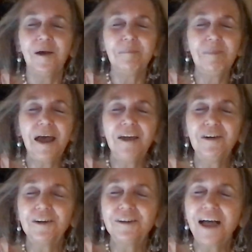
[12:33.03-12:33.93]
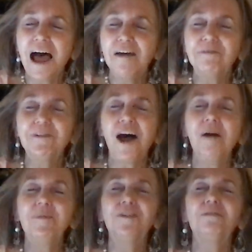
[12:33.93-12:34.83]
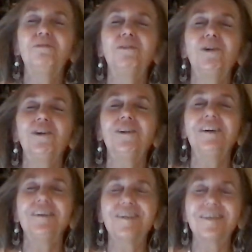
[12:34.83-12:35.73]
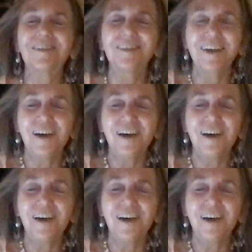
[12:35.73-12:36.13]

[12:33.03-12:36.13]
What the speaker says: May your life come to fullness.